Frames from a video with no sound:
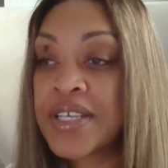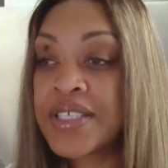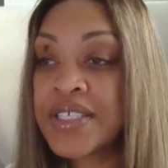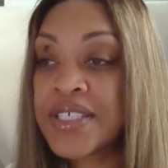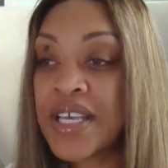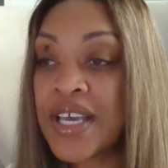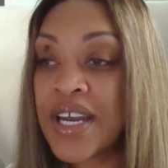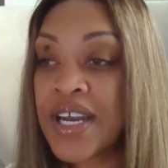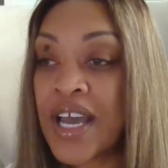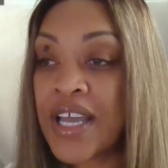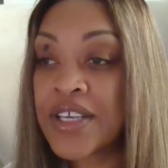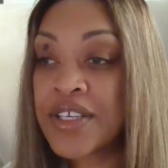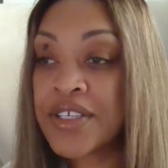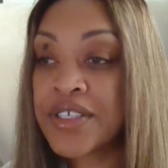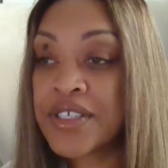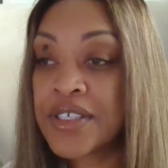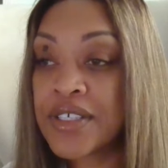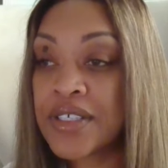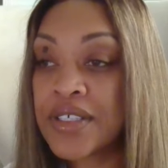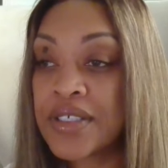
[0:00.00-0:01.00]
I said I
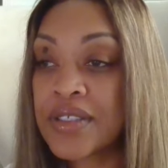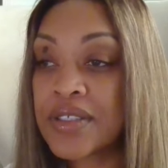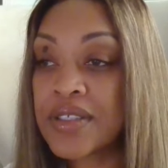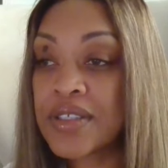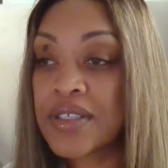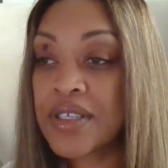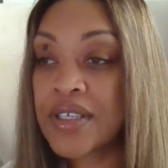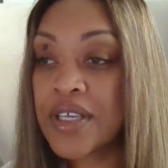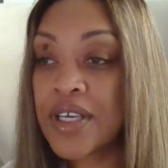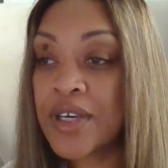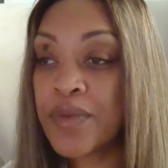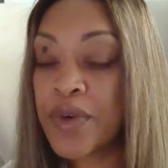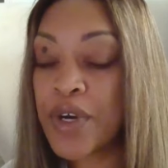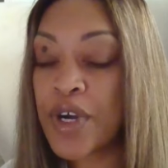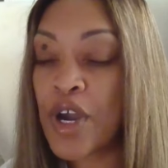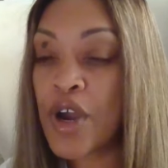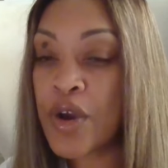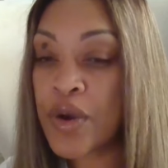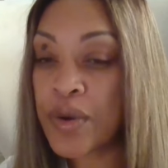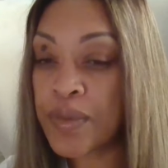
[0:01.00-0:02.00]
used to, it
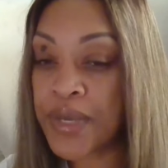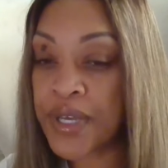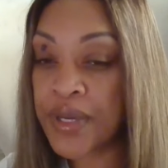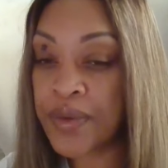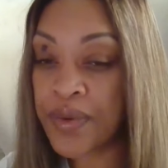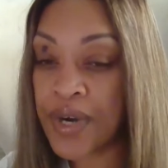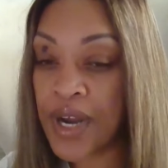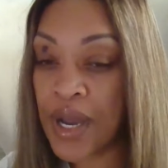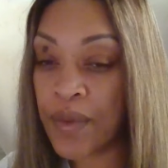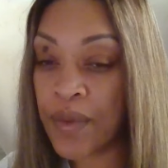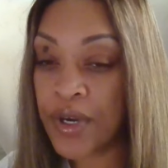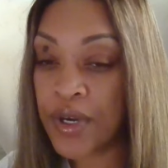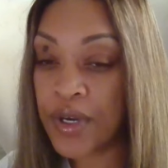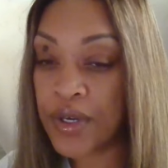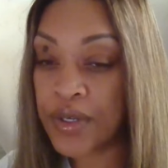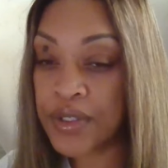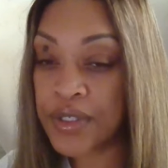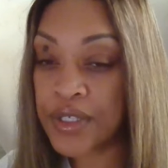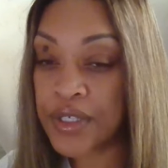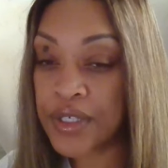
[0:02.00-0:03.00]
would hurt me when I would
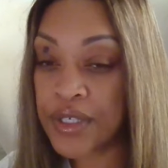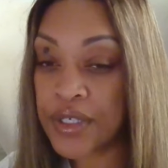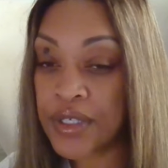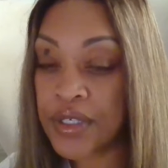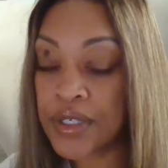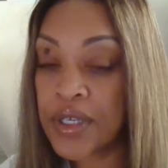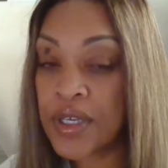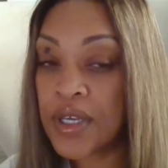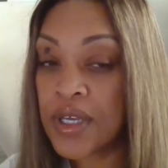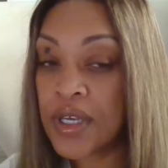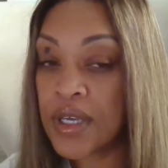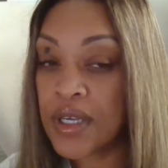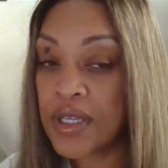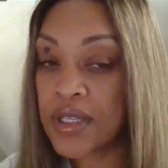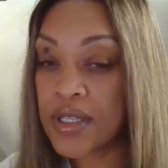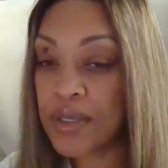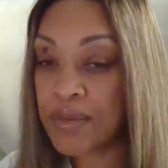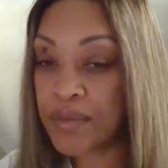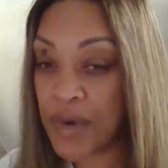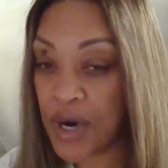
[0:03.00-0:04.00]
go to
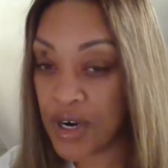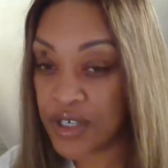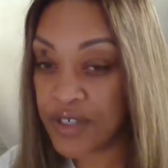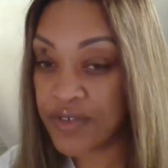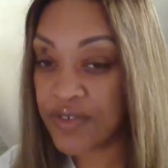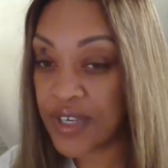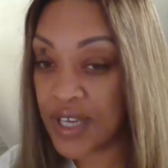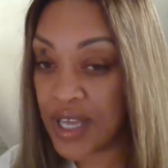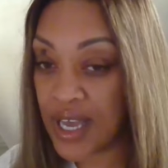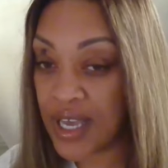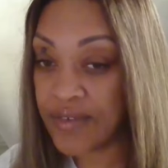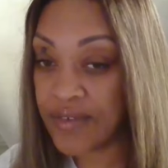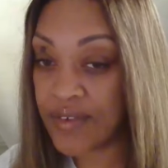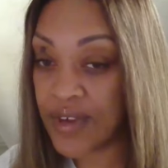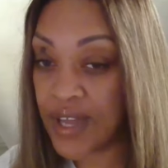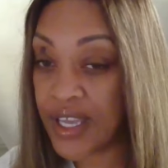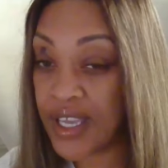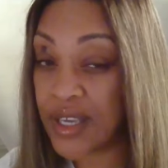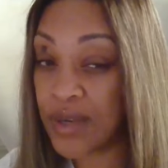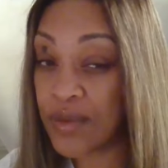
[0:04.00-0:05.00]
the March for Life.
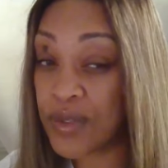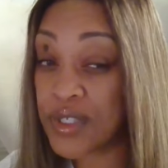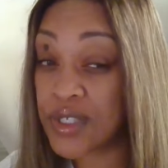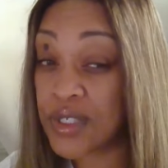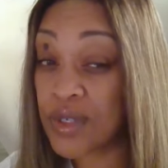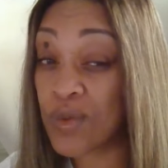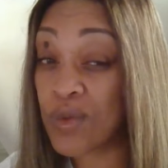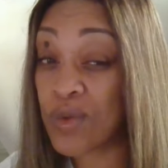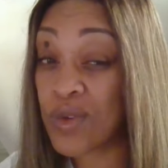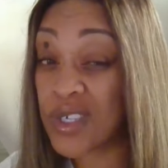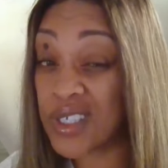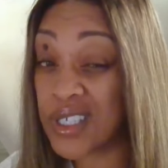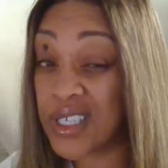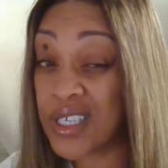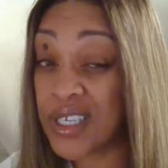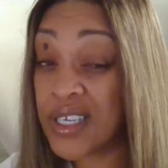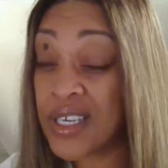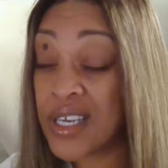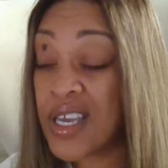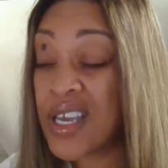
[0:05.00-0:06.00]
Like it was a
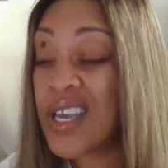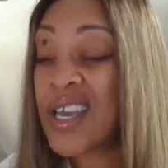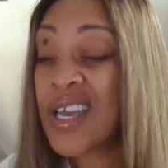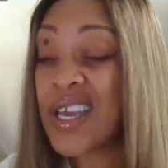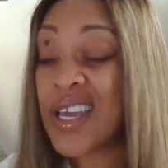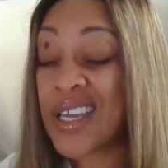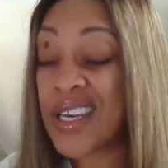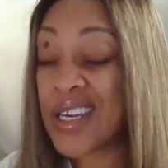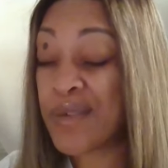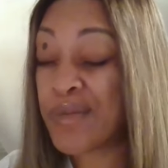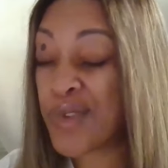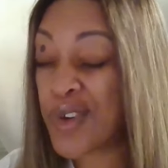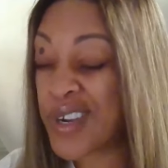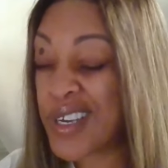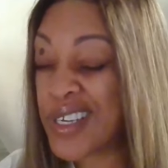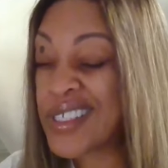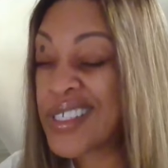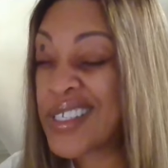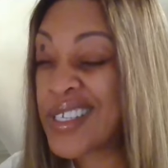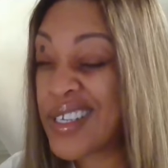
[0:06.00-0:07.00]
really, and it
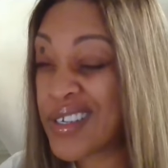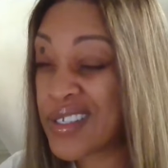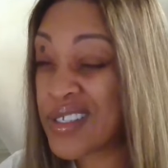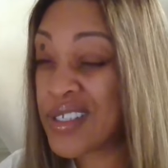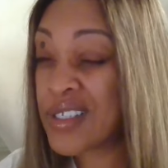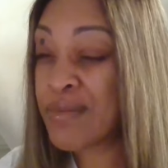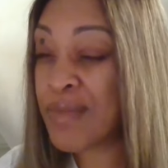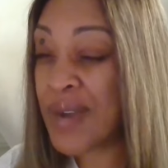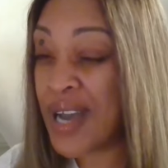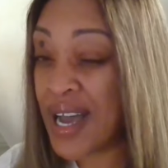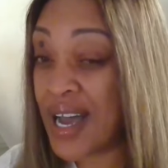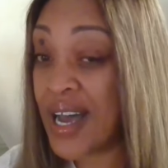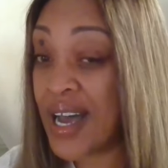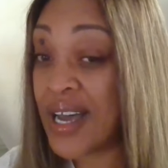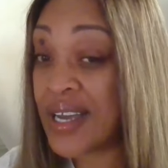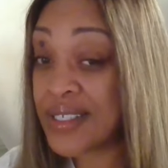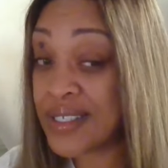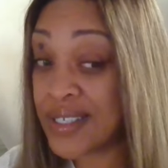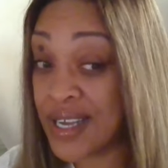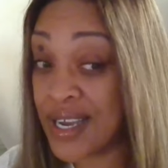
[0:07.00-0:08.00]
brings tears to my
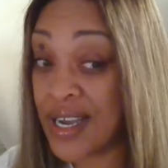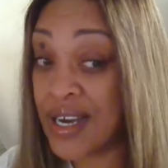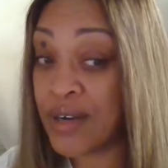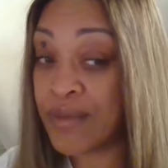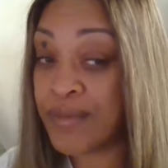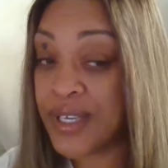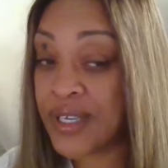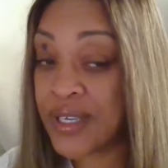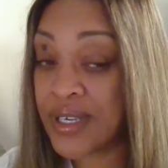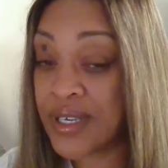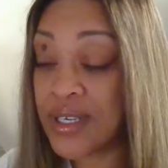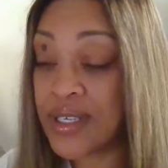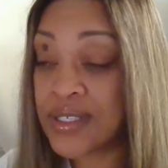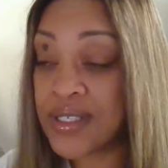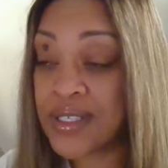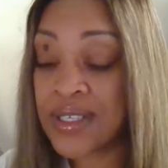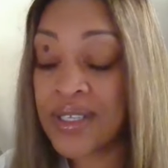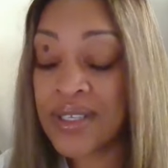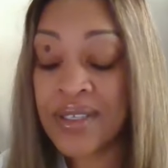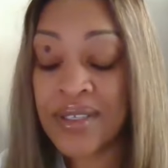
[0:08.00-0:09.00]
eyes now
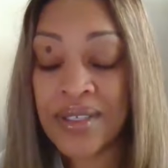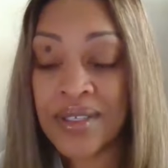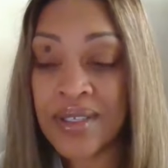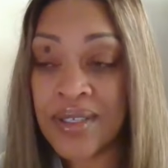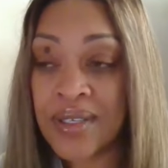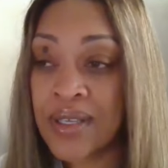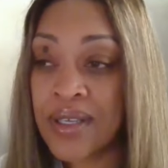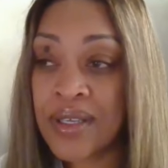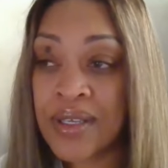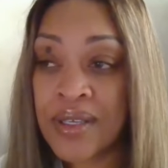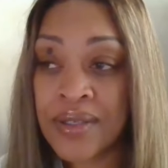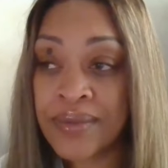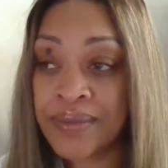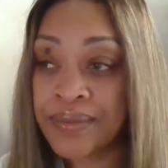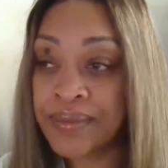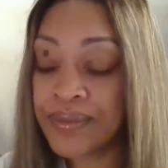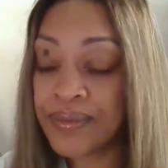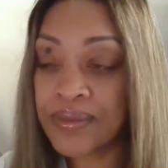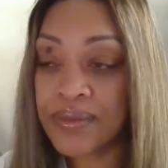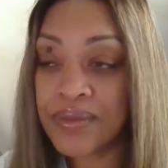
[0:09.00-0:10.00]
because. Yeah.
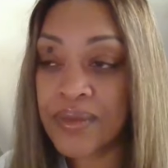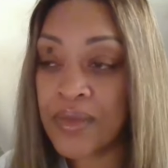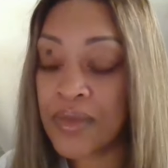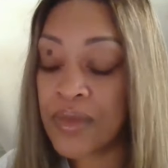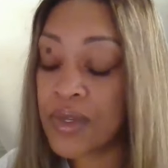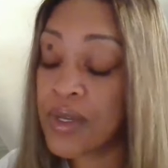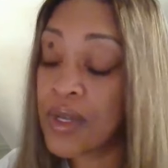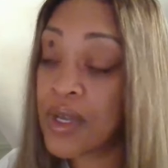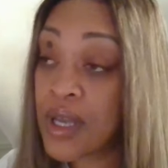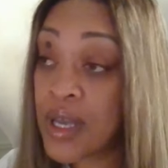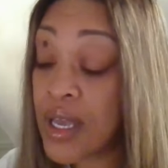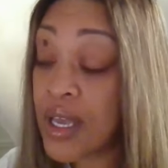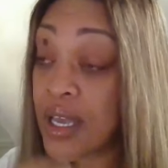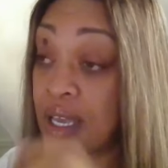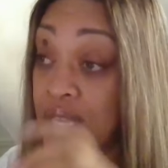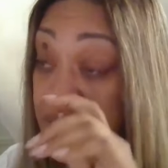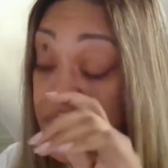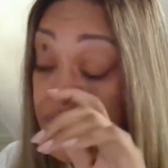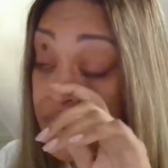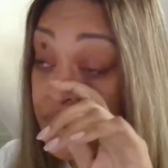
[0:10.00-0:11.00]

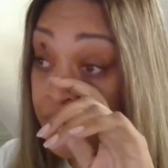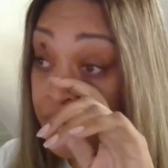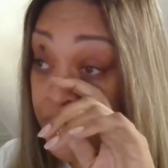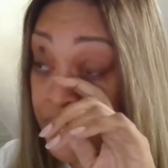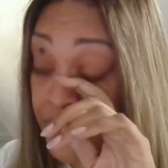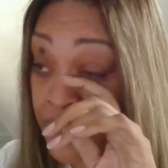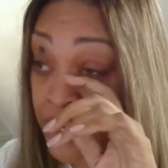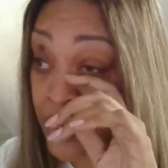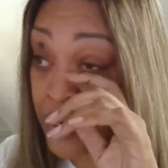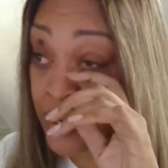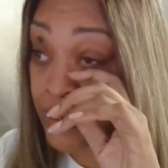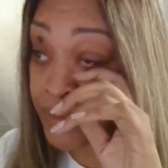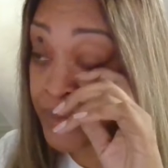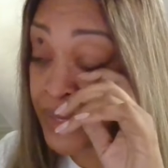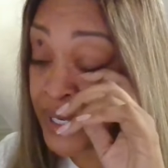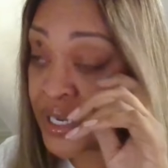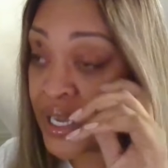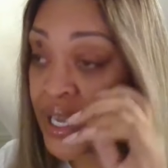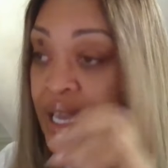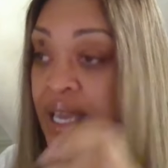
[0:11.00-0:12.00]
It just really hurt
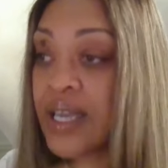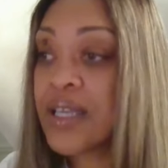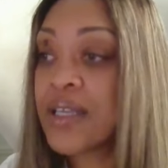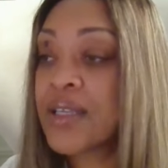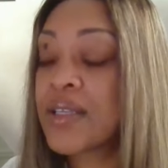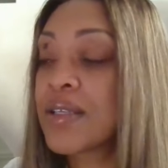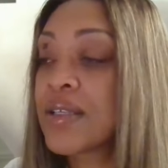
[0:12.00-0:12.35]
me that